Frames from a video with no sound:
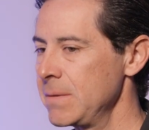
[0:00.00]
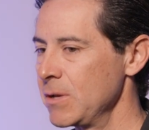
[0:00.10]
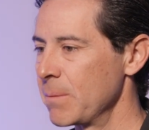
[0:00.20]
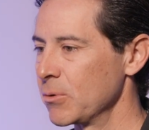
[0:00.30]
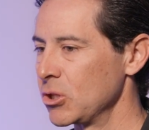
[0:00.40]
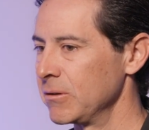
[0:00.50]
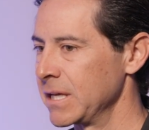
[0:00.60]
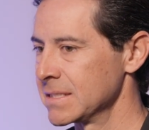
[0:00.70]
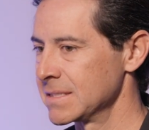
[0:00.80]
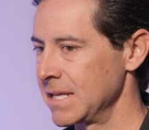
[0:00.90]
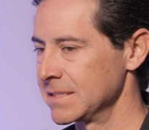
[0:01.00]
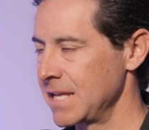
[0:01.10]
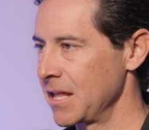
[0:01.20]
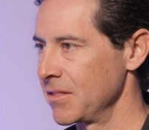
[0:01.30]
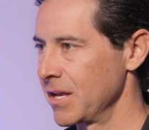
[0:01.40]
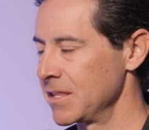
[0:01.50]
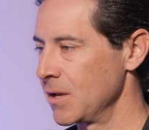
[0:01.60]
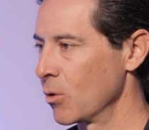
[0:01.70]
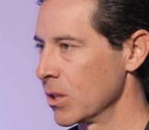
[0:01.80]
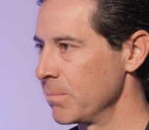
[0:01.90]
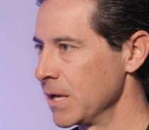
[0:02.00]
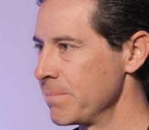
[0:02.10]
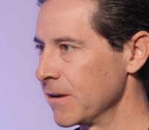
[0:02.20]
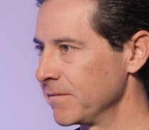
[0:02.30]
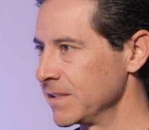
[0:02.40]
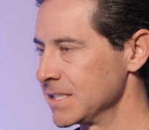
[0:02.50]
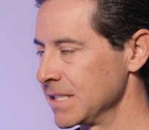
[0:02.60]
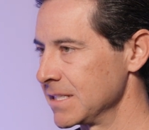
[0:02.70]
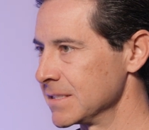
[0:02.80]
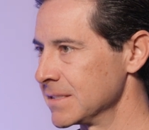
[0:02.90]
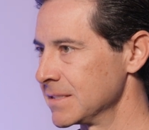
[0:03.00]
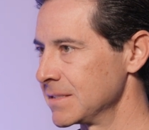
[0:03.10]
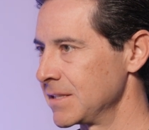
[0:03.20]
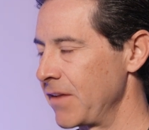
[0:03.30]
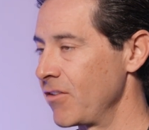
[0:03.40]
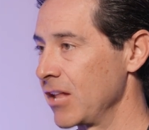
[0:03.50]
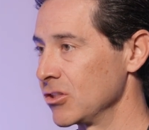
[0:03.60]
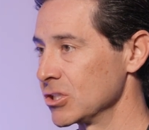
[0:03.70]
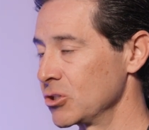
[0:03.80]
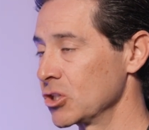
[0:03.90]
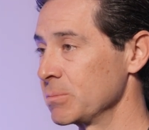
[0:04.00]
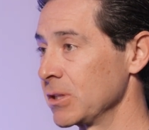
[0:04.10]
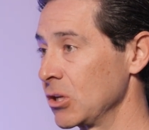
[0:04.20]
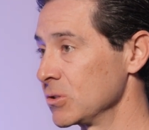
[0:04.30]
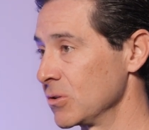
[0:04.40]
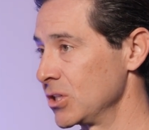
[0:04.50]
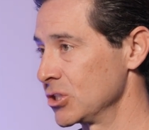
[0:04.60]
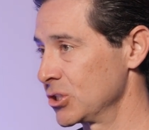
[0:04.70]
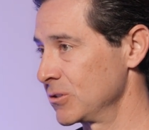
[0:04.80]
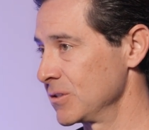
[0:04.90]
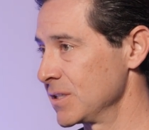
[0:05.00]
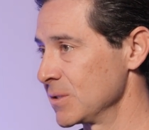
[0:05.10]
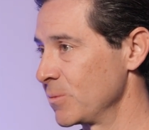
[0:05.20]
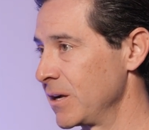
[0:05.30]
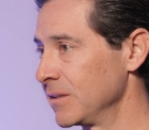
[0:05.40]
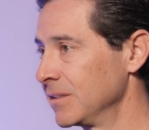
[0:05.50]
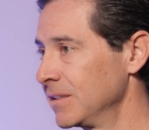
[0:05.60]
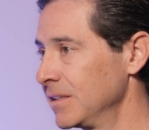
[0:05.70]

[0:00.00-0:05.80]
teaming up with USA Cycling, I think one of the big benefits is they've got the structure, but then also the insurance as well.